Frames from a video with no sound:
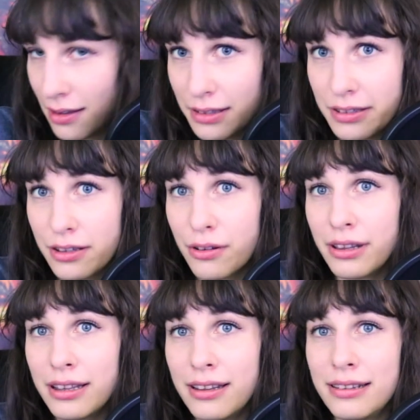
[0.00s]
This is a
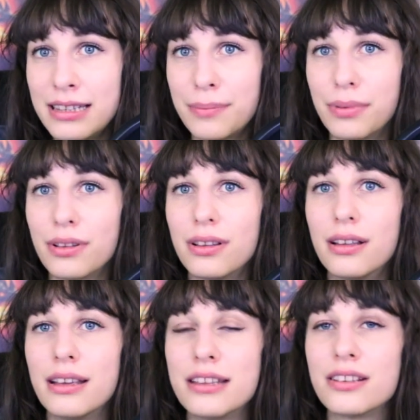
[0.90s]
really good example.
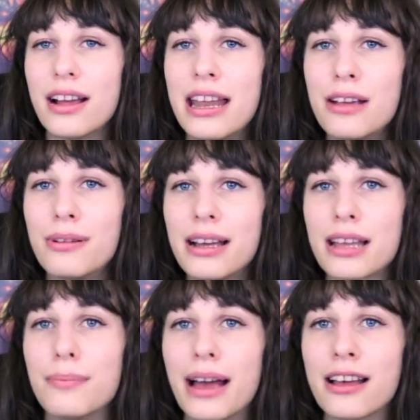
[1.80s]
Is there any way I
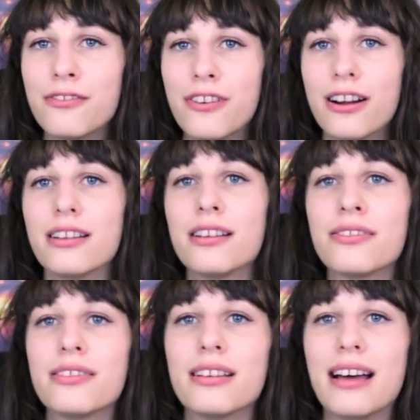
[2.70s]
can back up far
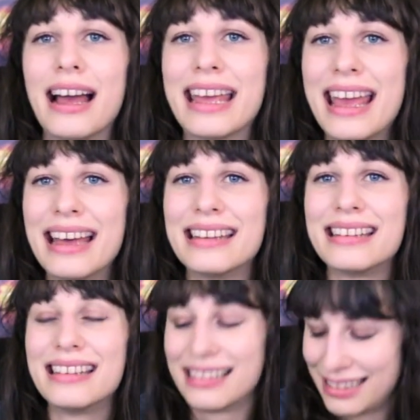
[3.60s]
enough? I can't.
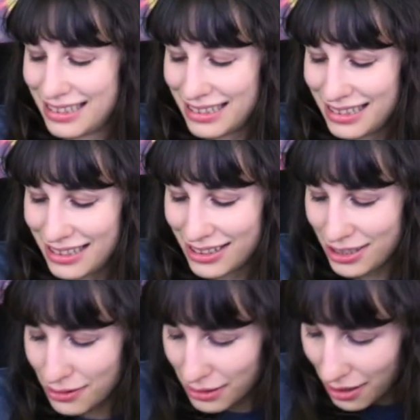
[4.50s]
You're
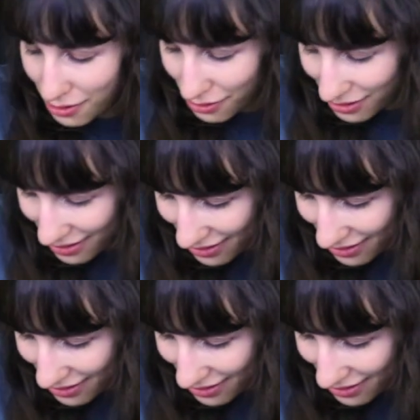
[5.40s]
too low.